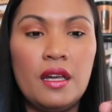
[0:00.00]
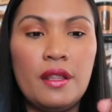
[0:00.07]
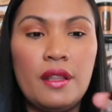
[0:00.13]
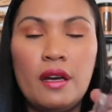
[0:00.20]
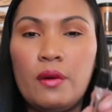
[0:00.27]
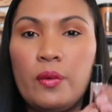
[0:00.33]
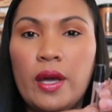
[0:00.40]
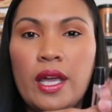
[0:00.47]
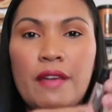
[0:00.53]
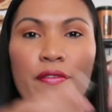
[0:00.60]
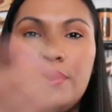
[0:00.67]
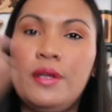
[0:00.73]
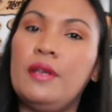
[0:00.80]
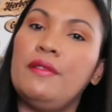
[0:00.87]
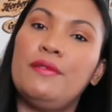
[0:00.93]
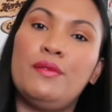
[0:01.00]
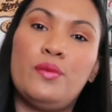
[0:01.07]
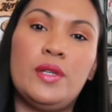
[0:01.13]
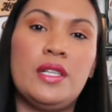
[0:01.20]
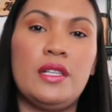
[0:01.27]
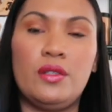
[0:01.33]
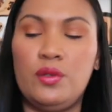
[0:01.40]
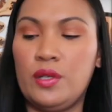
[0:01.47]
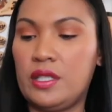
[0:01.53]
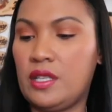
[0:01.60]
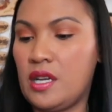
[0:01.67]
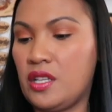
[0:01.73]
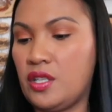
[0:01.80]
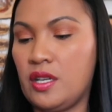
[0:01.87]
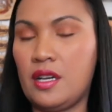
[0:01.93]
That way, if you want to do a
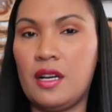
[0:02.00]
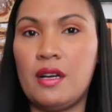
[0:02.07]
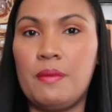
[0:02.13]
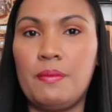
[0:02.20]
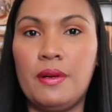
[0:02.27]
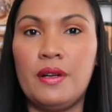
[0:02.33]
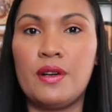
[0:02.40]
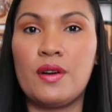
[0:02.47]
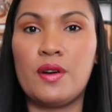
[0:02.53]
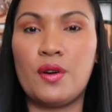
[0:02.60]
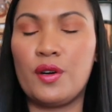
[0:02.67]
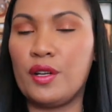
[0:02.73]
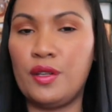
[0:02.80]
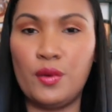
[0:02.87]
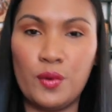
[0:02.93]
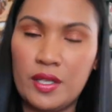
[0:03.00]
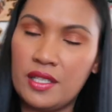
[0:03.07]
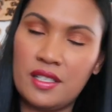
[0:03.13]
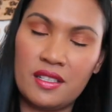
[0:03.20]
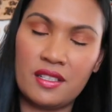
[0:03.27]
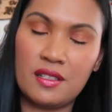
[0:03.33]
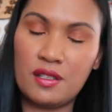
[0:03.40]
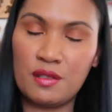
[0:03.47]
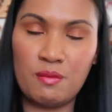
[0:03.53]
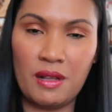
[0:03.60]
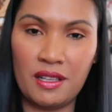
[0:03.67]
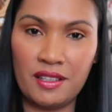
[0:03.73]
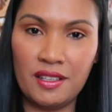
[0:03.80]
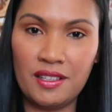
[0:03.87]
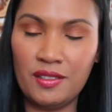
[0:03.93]
touch up or you want to just
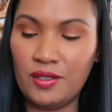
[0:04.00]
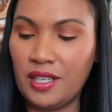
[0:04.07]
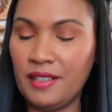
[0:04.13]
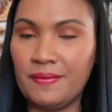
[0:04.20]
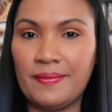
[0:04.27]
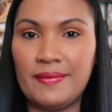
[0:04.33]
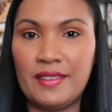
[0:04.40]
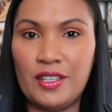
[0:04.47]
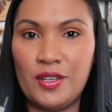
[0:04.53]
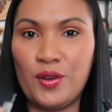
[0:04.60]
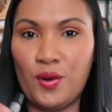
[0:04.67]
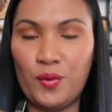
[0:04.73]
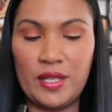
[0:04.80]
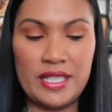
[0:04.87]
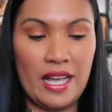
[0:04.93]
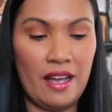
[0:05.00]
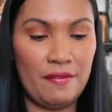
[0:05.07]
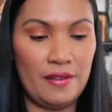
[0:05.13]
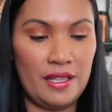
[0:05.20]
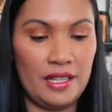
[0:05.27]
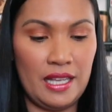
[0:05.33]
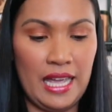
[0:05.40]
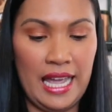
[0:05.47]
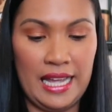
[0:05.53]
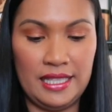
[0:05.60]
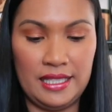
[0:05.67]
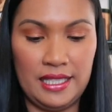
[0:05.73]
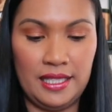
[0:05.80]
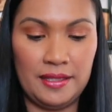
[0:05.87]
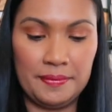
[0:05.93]
smell good, right? You always have it
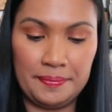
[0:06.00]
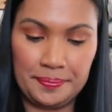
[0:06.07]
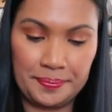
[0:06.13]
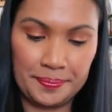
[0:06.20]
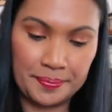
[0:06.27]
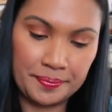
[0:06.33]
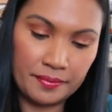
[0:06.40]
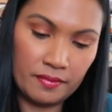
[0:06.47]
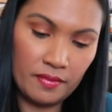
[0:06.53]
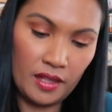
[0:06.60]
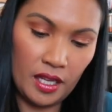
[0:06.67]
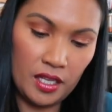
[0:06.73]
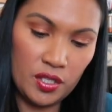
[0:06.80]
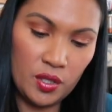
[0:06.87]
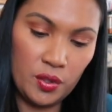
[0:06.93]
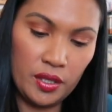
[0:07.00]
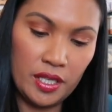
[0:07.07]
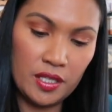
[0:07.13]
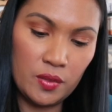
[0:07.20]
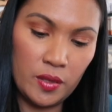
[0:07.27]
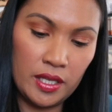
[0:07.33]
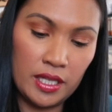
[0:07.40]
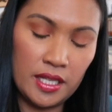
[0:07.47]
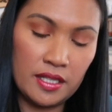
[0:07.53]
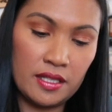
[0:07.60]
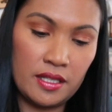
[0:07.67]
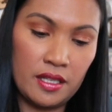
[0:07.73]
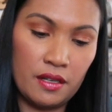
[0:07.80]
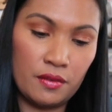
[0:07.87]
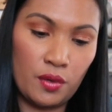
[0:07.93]
handy. So this one
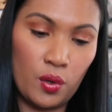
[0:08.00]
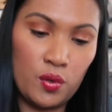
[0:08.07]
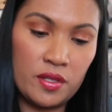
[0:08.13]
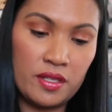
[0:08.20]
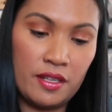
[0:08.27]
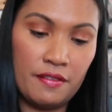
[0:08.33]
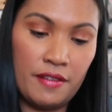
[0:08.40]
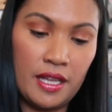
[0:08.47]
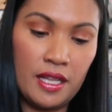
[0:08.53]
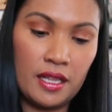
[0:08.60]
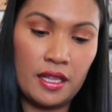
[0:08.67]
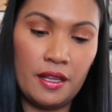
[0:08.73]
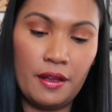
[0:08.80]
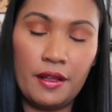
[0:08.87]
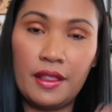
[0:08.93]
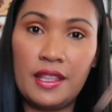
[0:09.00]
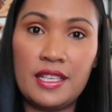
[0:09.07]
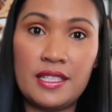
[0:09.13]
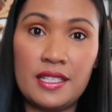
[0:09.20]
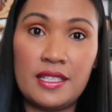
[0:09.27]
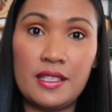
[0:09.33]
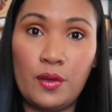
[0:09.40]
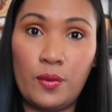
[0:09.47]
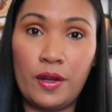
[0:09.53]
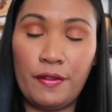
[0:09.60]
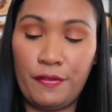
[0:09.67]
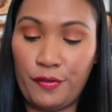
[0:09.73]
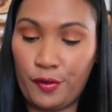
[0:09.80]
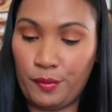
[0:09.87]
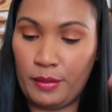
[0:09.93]
is the Rose de Vent. This is the
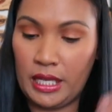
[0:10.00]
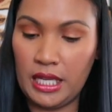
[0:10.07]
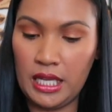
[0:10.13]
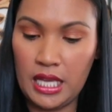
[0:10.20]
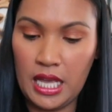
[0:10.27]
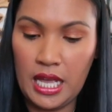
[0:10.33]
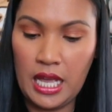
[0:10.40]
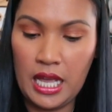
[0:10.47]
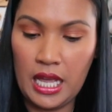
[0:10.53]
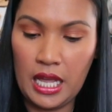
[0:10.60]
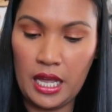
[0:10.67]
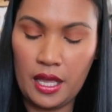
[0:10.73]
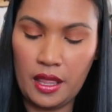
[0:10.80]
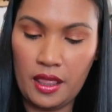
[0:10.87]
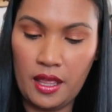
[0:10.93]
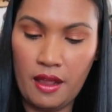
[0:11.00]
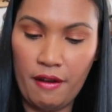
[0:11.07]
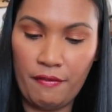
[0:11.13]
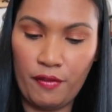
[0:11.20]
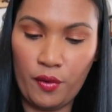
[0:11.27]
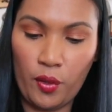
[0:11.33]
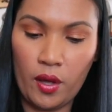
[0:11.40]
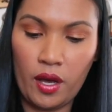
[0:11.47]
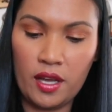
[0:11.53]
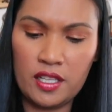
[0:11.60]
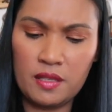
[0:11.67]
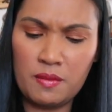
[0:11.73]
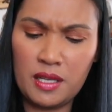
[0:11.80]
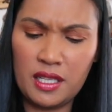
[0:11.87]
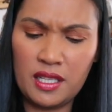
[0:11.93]
one for me. And then for the
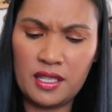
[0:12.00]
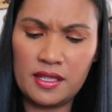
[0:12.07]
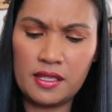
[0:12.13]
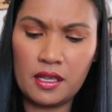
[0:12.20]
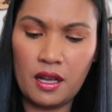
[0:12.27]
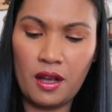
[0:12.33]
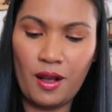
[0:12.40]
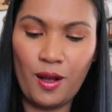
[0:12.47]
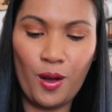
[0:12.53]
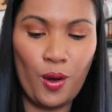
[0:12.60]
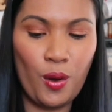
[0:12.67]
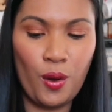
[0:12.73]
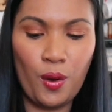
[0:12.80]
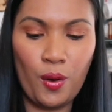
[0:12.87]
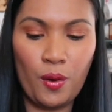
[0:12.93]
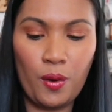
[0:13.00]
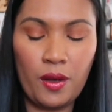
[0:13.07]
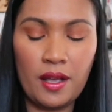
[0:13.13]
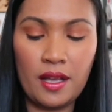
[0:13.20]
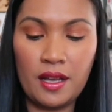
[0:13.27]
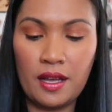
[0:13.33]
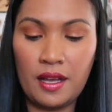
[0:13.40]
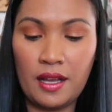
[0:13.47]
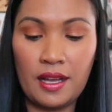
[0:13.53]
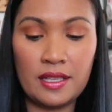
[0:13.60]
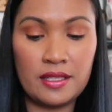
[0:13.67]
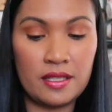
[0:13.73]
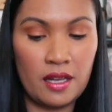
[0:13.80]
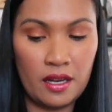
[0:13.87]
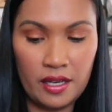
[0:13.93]
husband is Oh
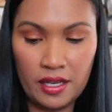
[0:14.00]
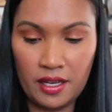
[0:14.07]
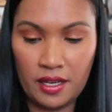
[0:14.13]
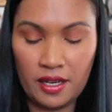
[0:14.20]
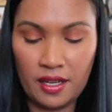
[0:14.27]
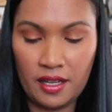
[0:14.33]
Hazard.